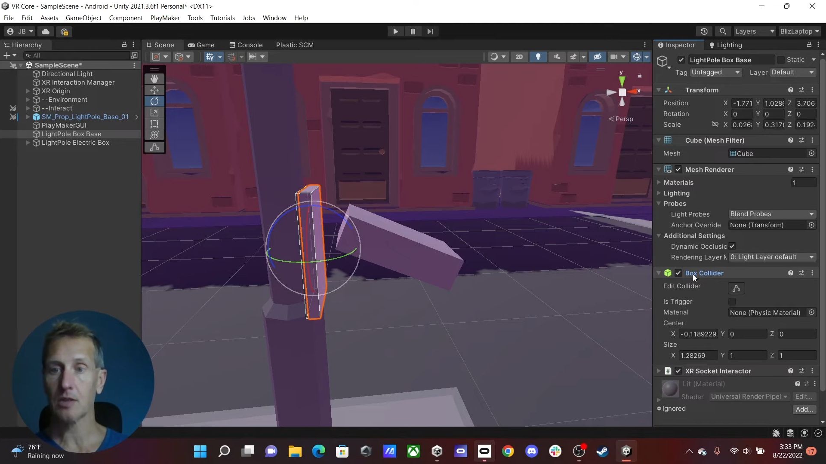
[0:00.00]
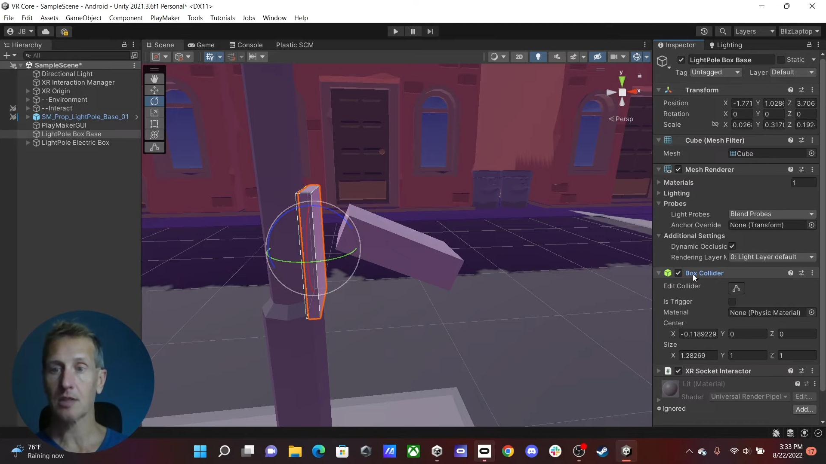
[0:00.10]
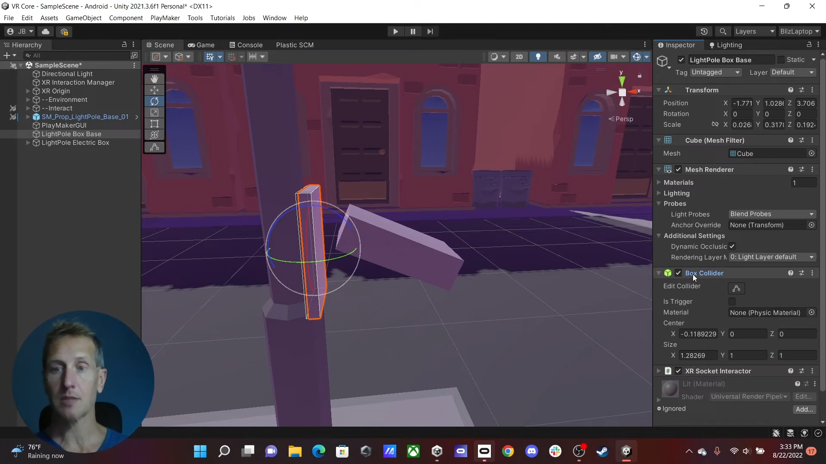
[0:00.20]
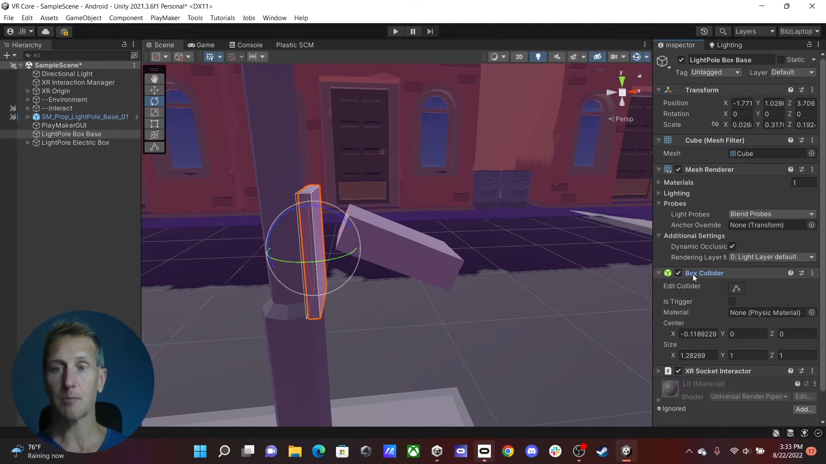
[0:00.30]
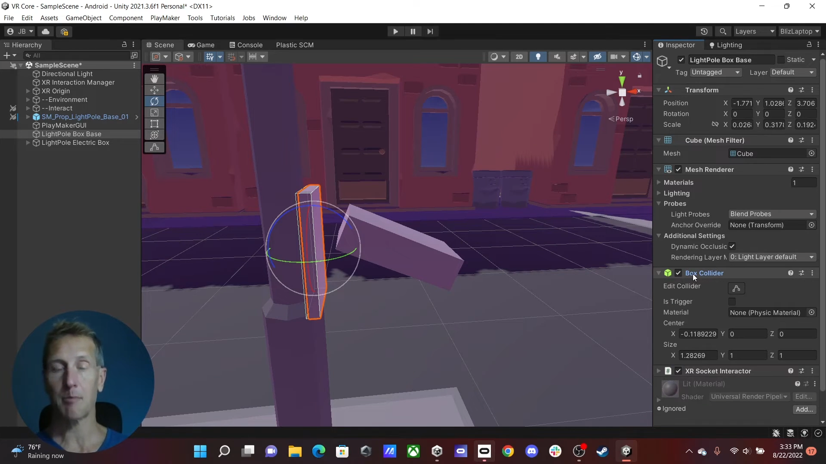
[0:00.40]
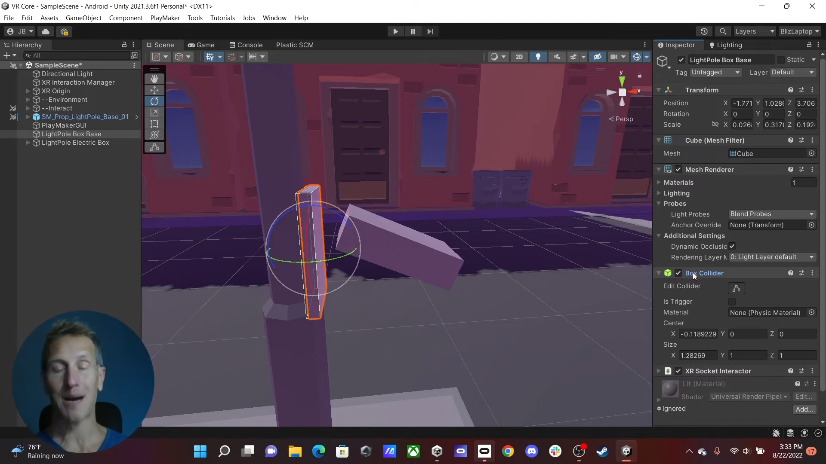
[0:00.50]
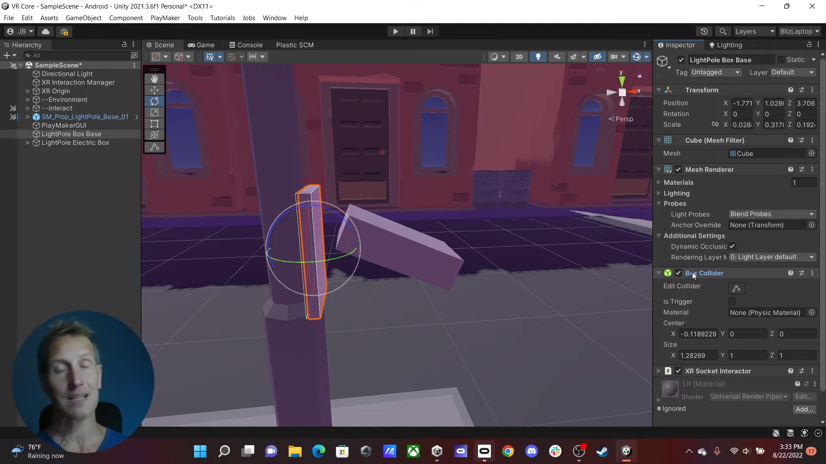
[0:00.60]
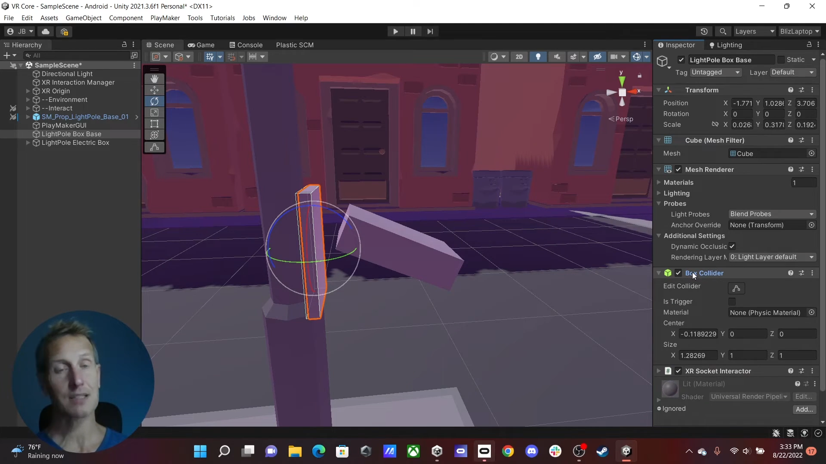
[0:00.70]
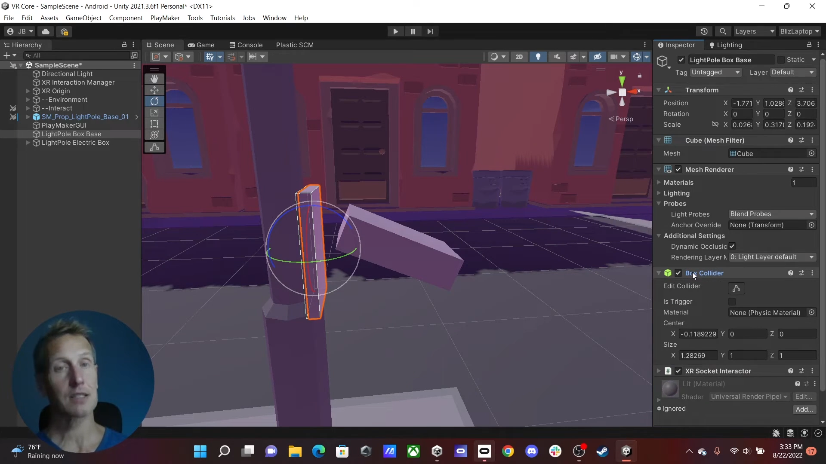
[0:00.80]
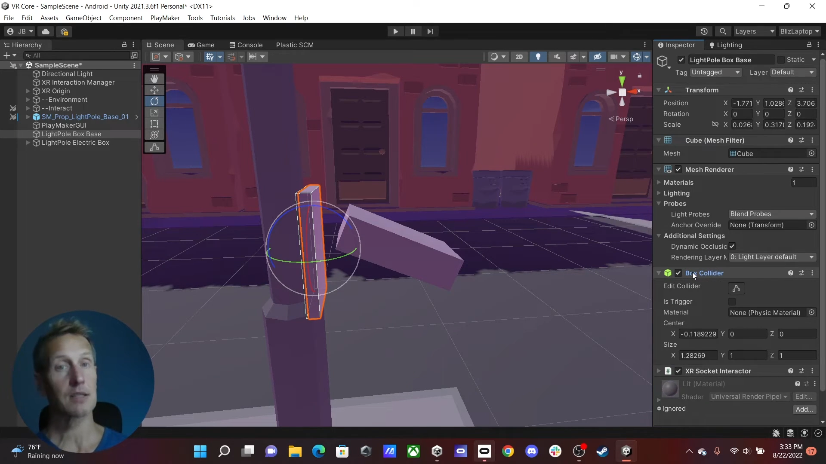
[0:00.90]
that this
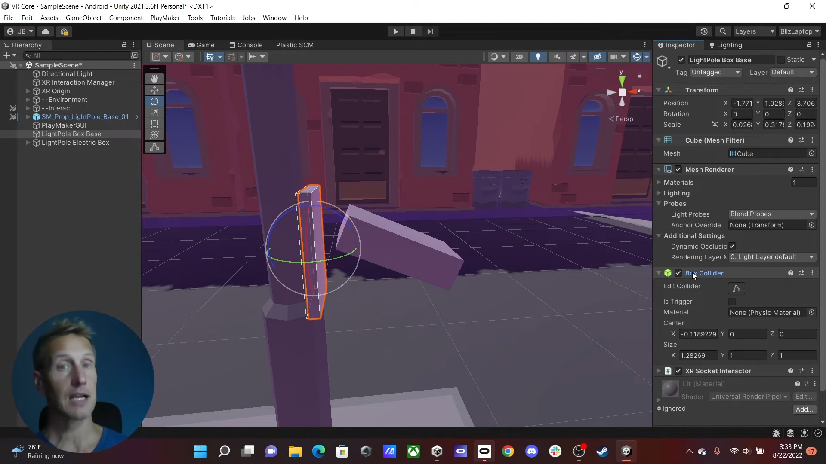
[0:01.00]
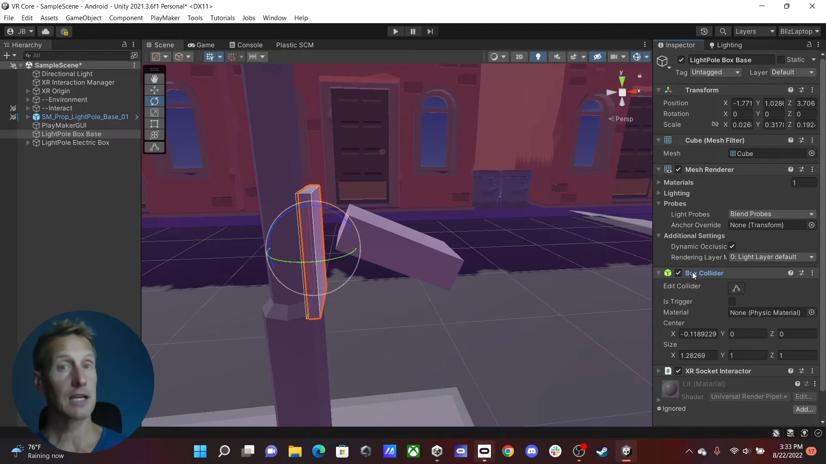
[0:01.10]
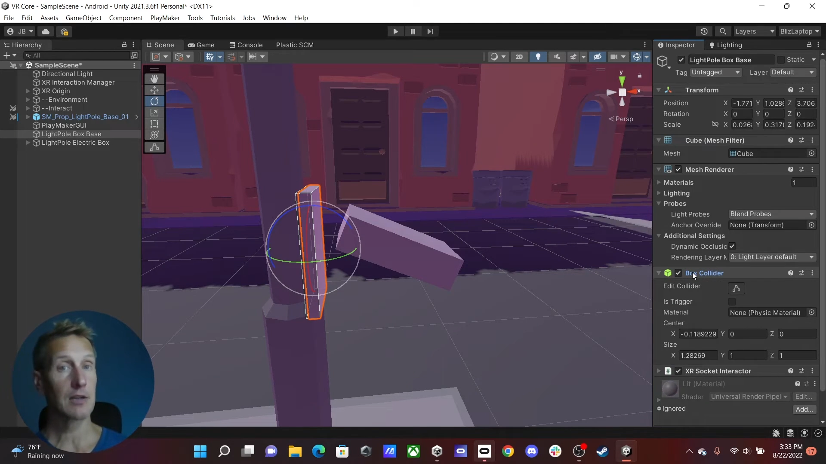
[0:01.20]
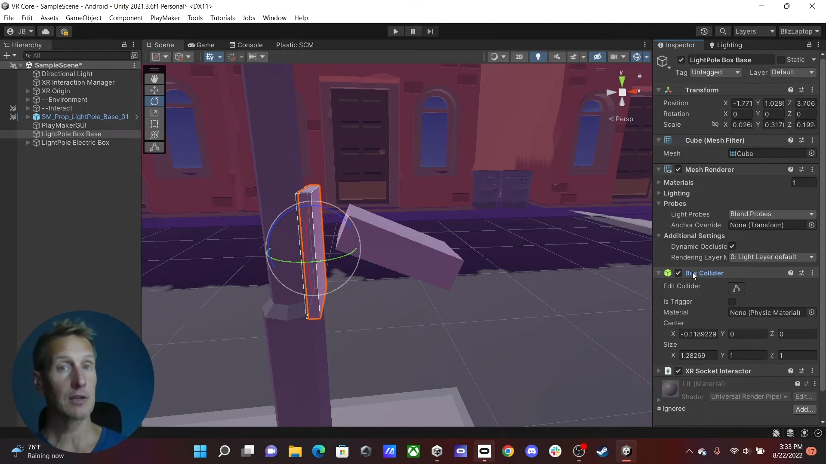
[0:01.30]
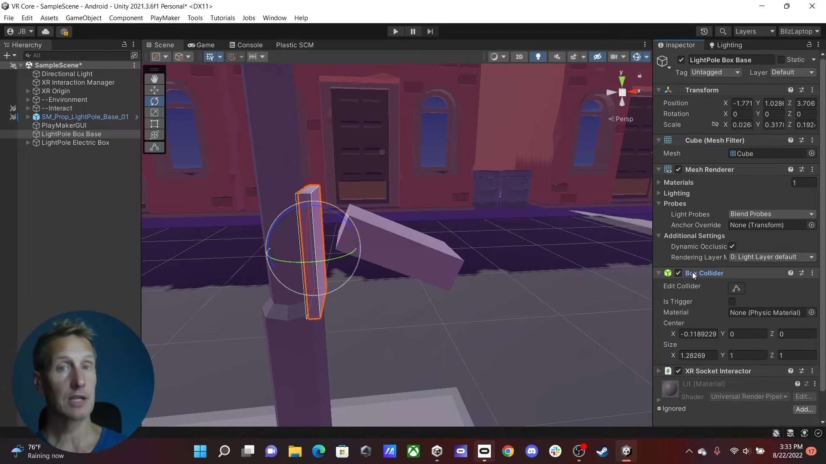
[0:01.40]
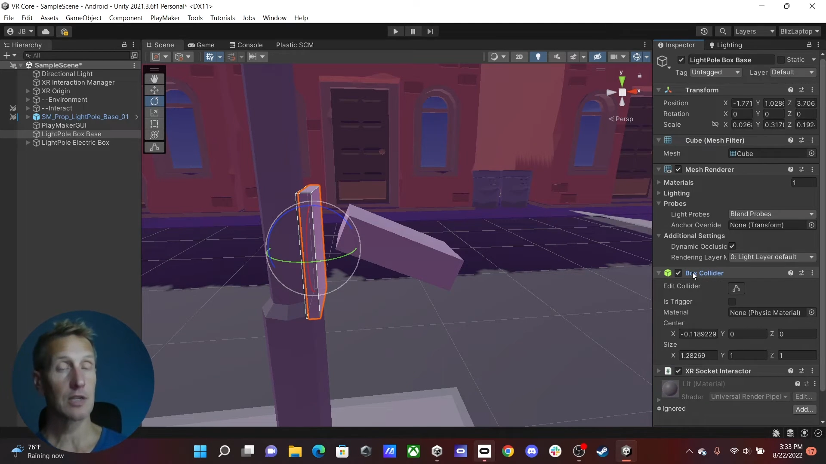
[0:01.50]
box collider